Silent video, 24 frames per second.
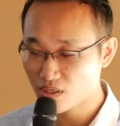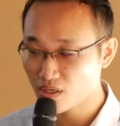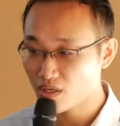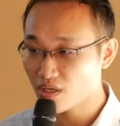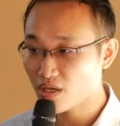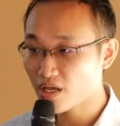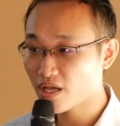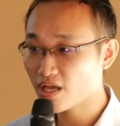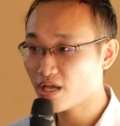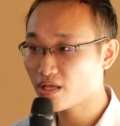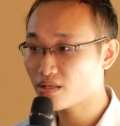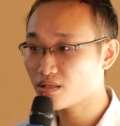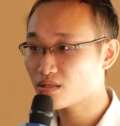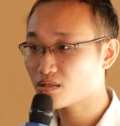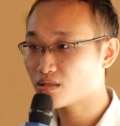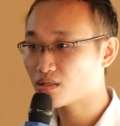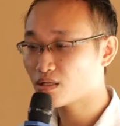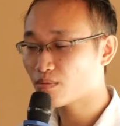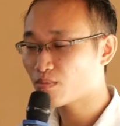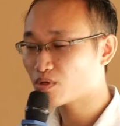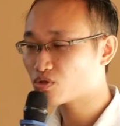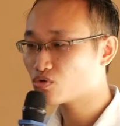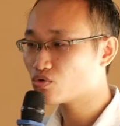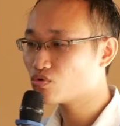And
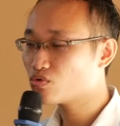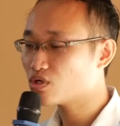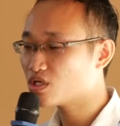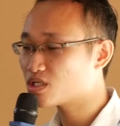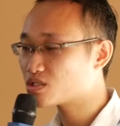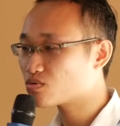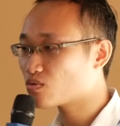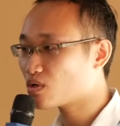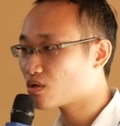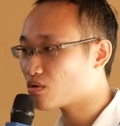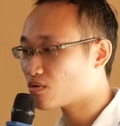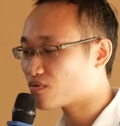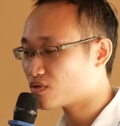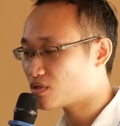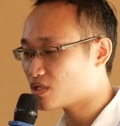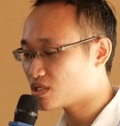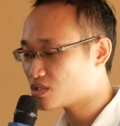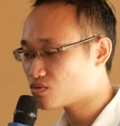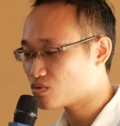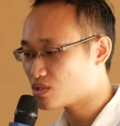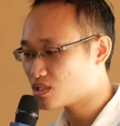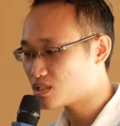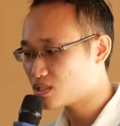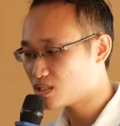number 2 is one of the
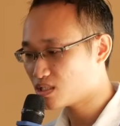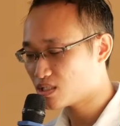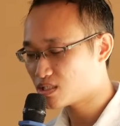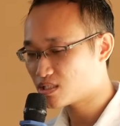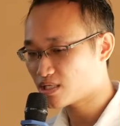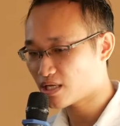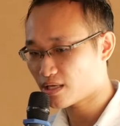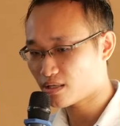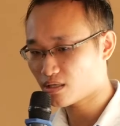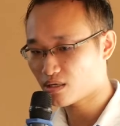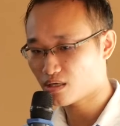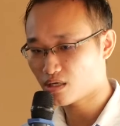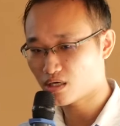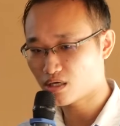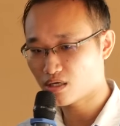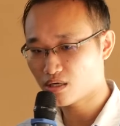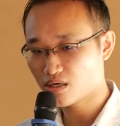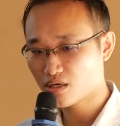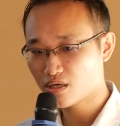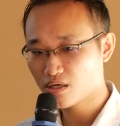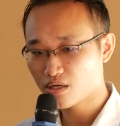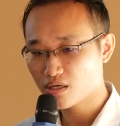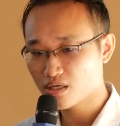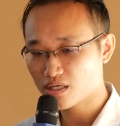things we see is that
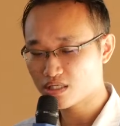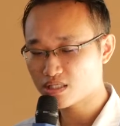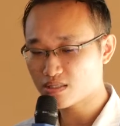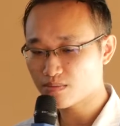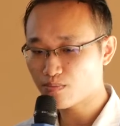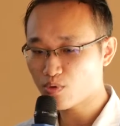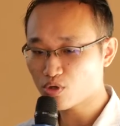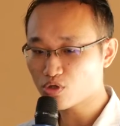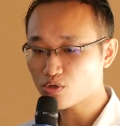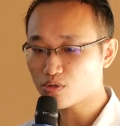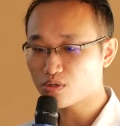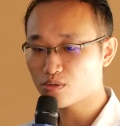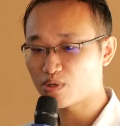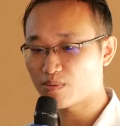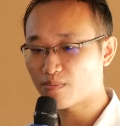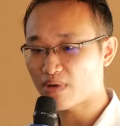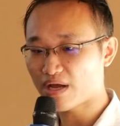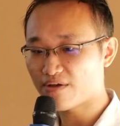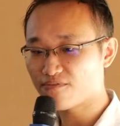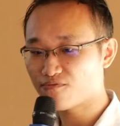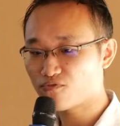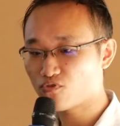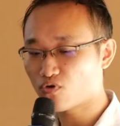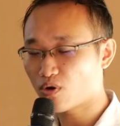it's important to be
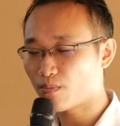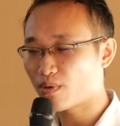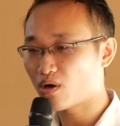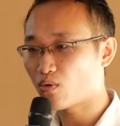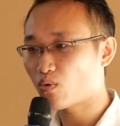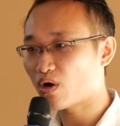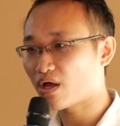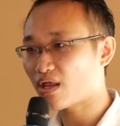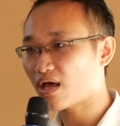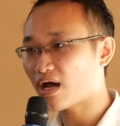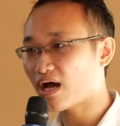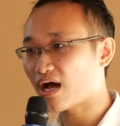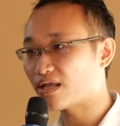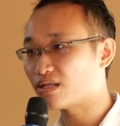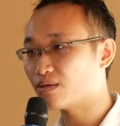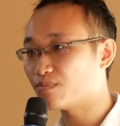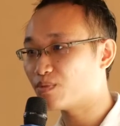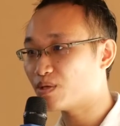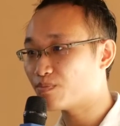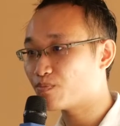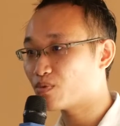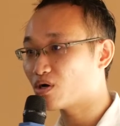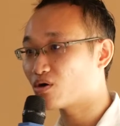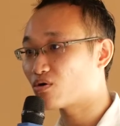mindful about what other
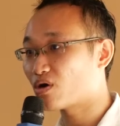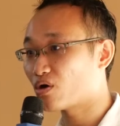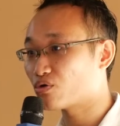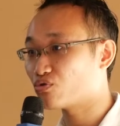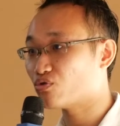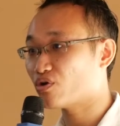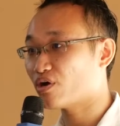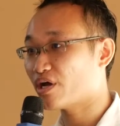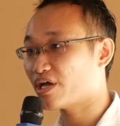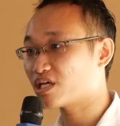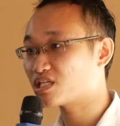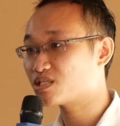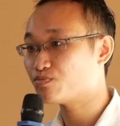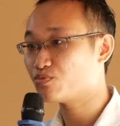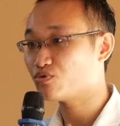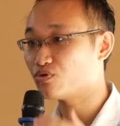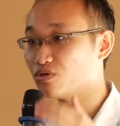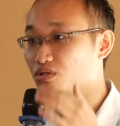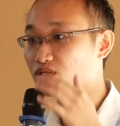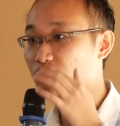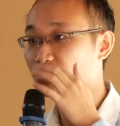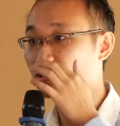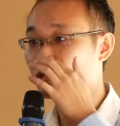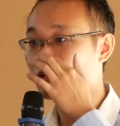people around you are
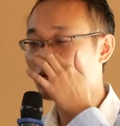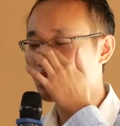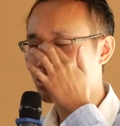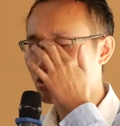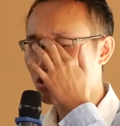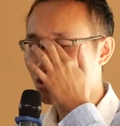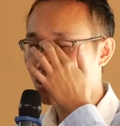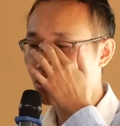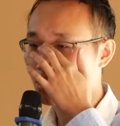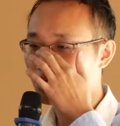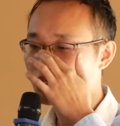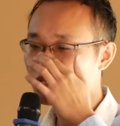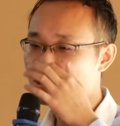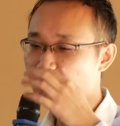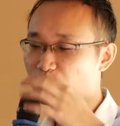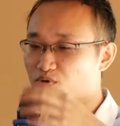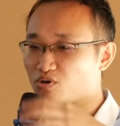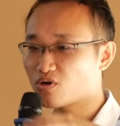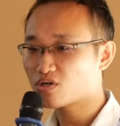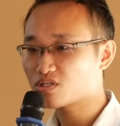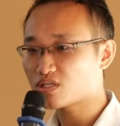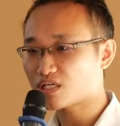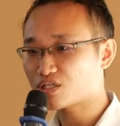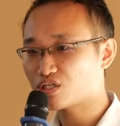experiencing. This is
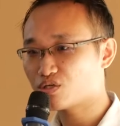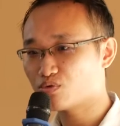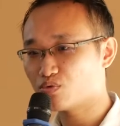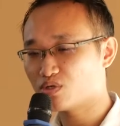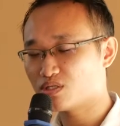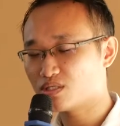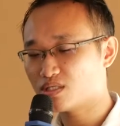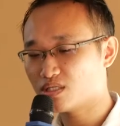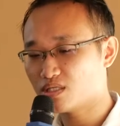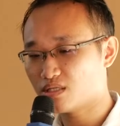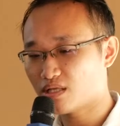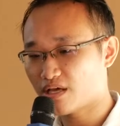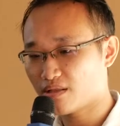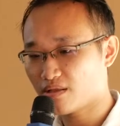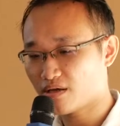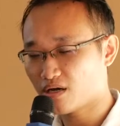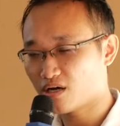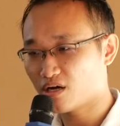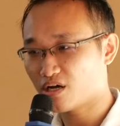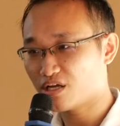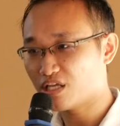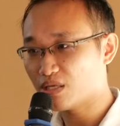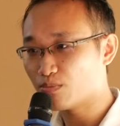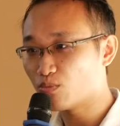because actually we see that
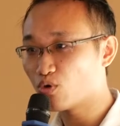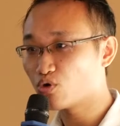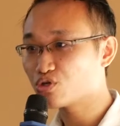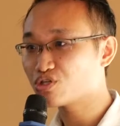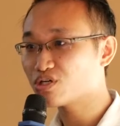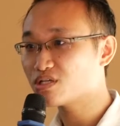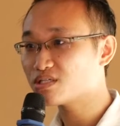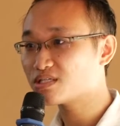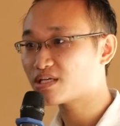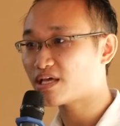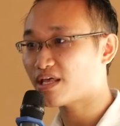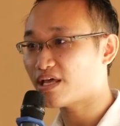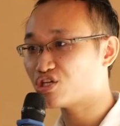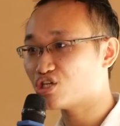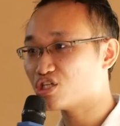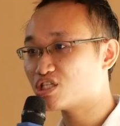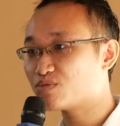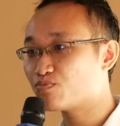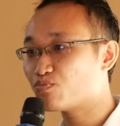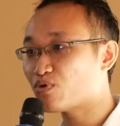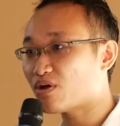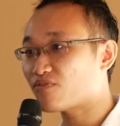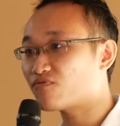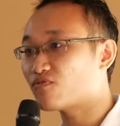emotions can actually
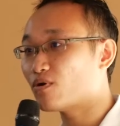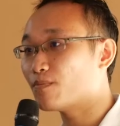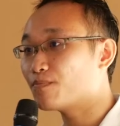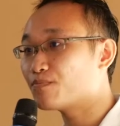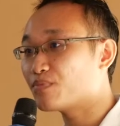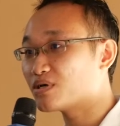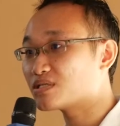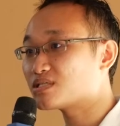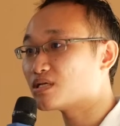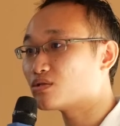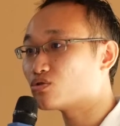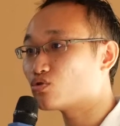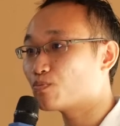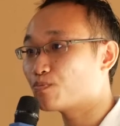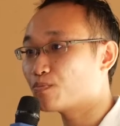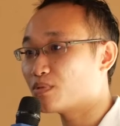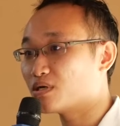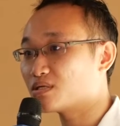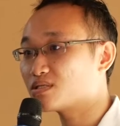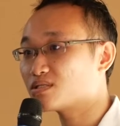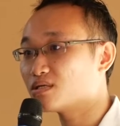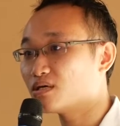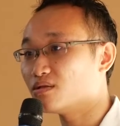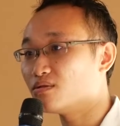spread from person to
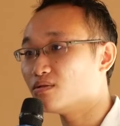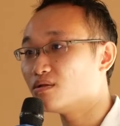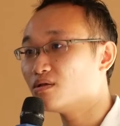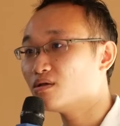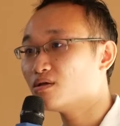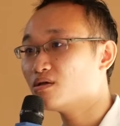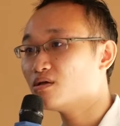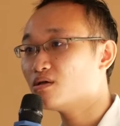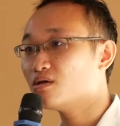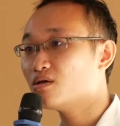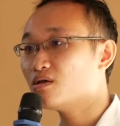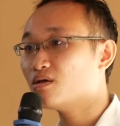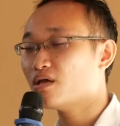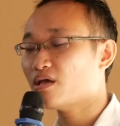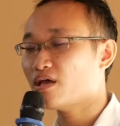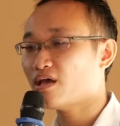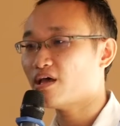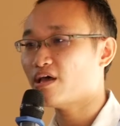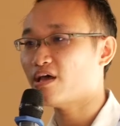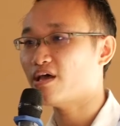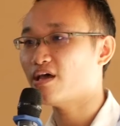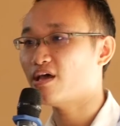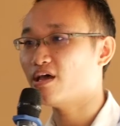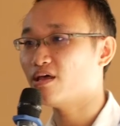person.
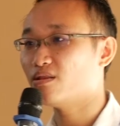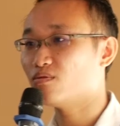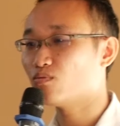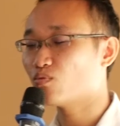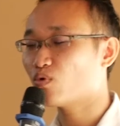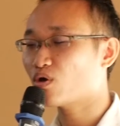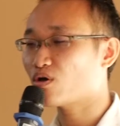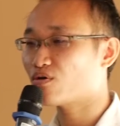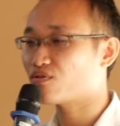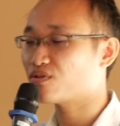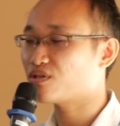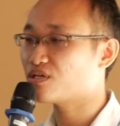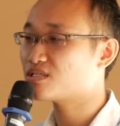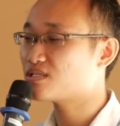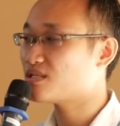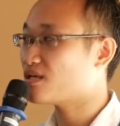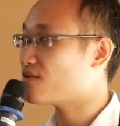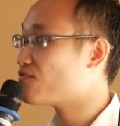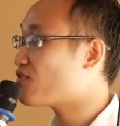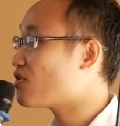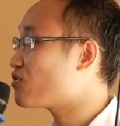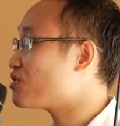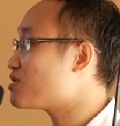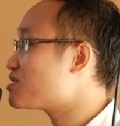And one of the things they
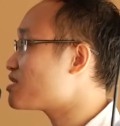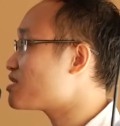found is